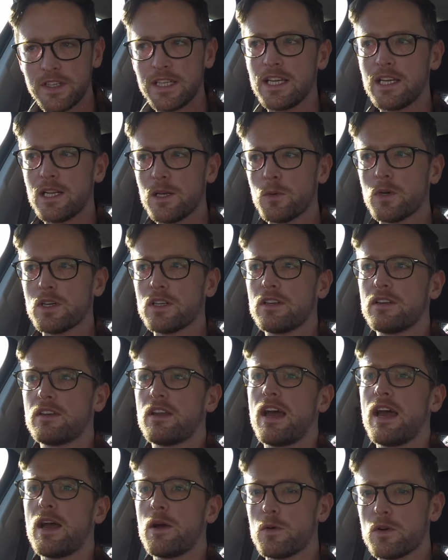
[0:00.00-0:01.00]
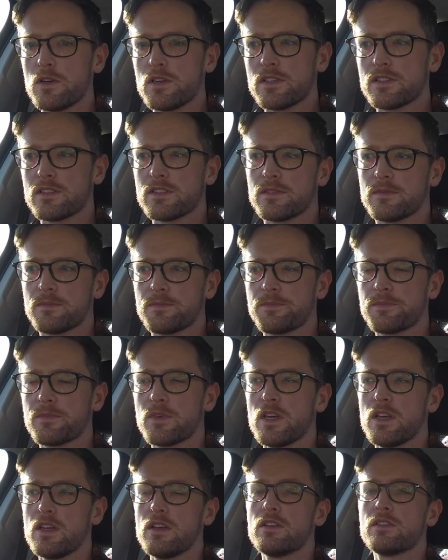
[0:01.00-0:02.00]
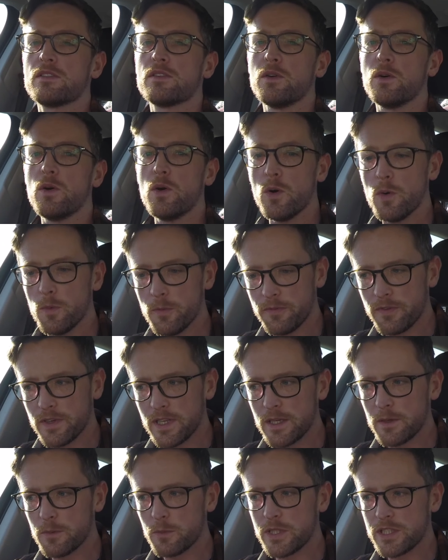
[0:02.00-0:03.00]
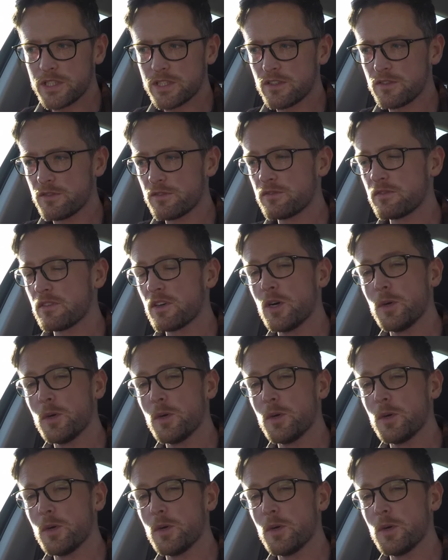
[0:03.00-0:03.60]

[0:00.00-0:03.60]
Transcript: kilowatt hours. So hopefully we should have